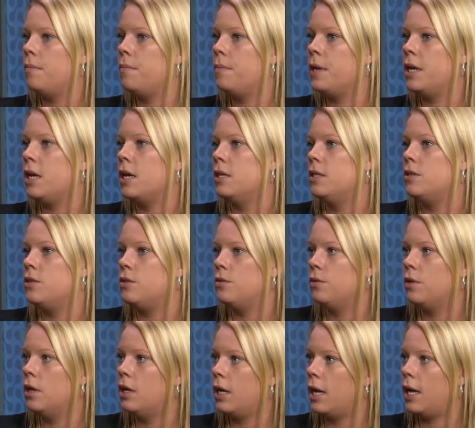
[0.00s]
because
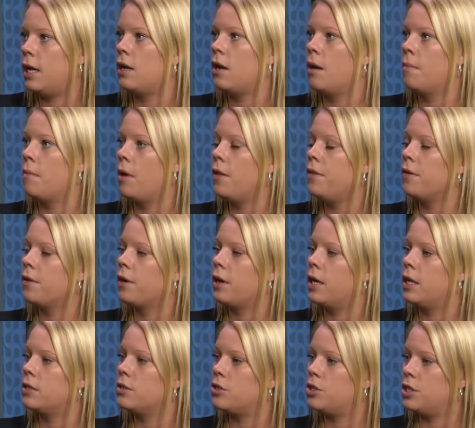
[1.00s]
you look at a mother
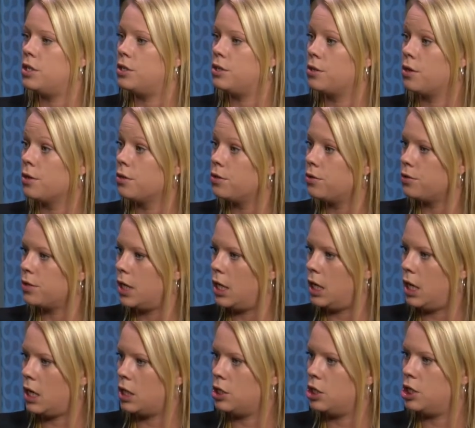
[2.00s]
and she's
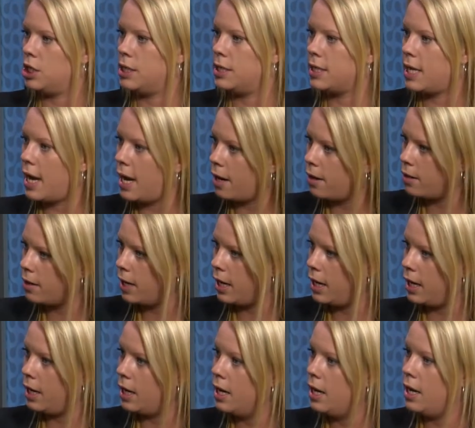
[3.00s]
nurturing and she's
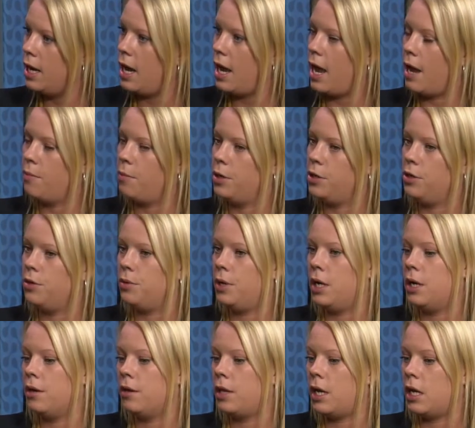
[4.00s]
caring. And when you
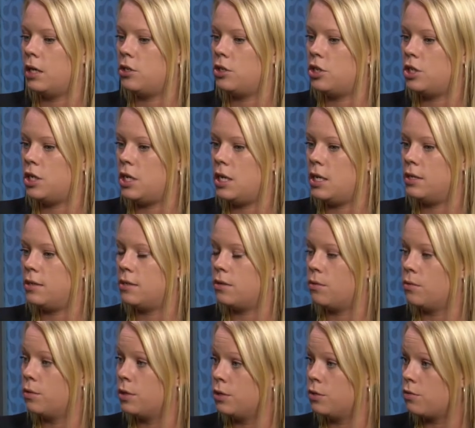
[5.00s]
hear that she's
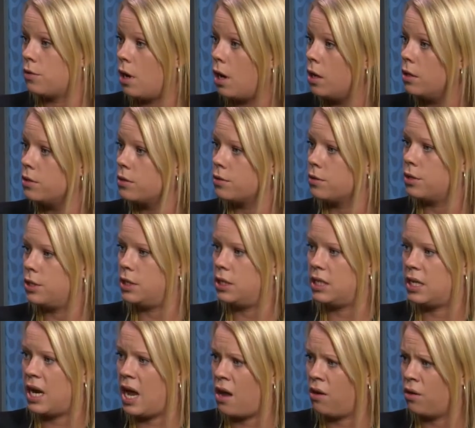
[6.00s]
on drugs or
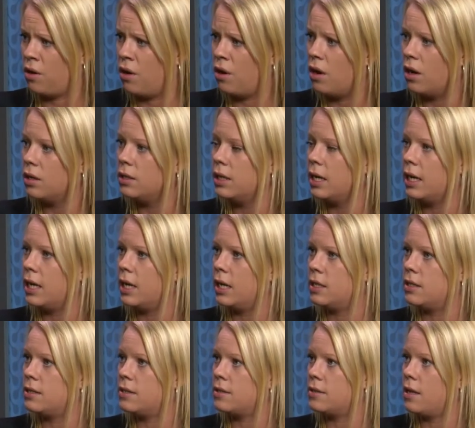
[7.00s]
she's an alcoholic,
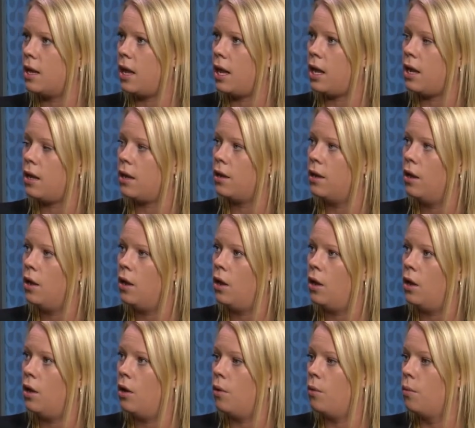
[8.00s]
it's like,
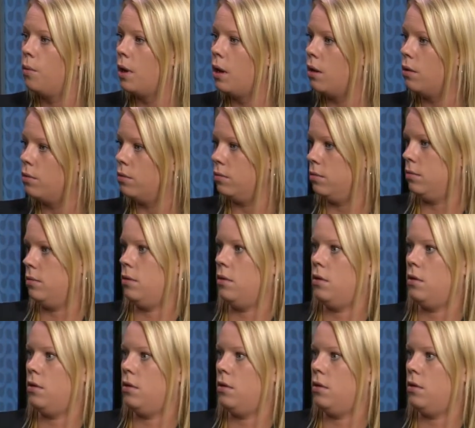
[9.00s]
well,